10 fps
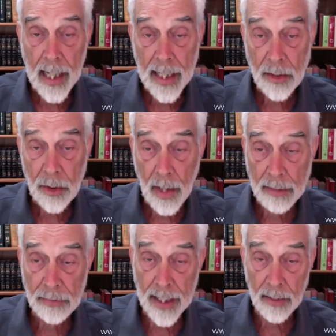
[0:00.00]
And so
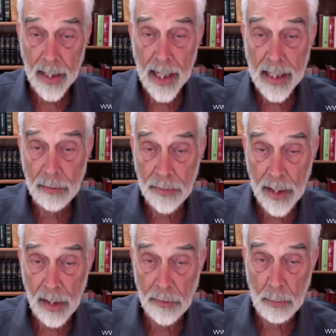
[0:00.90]
I had
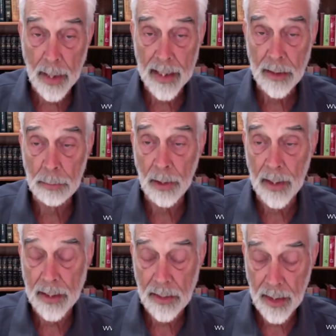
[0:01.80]
found from my
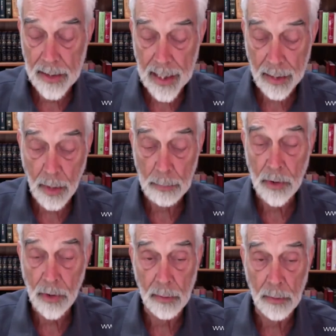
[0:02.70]
experience that
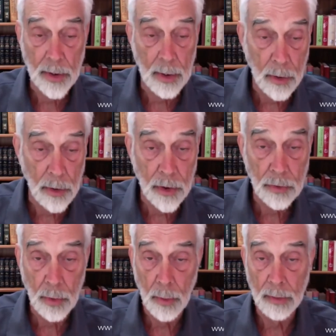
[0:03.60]
repertory was the most
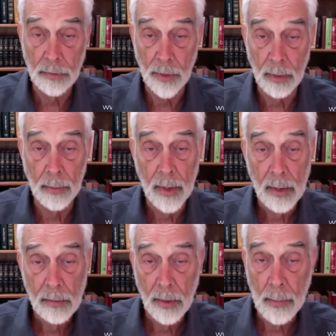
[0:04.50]
useful one for
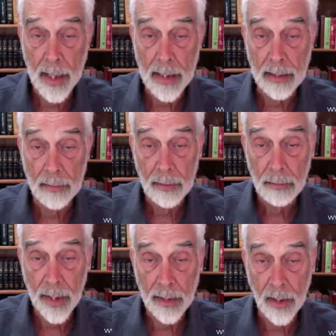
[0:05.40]
my
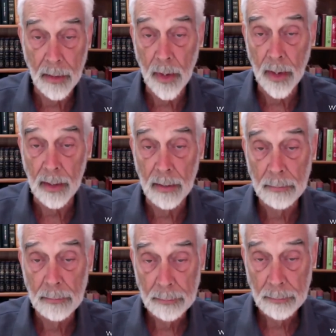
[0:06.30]
veterinary work.
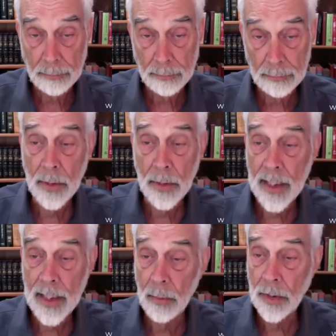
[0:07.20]
I would
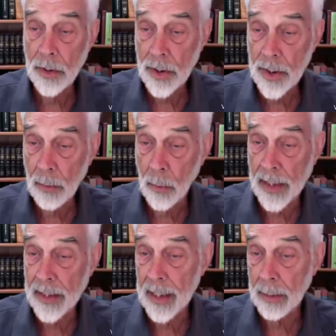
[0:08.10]
say, wouldn't you say,
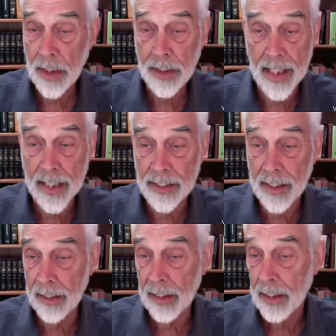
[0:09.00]
Wendy, I'm just
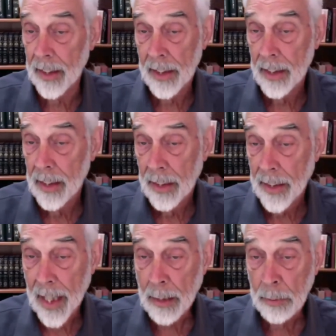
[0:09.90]
guessing,
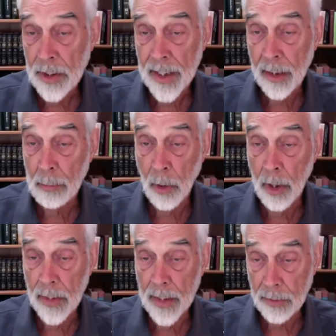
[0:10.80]
90% or
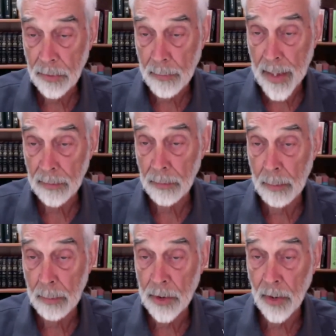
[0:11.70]
more of it is from
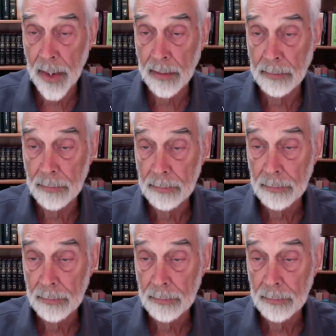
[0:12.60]
that repertory?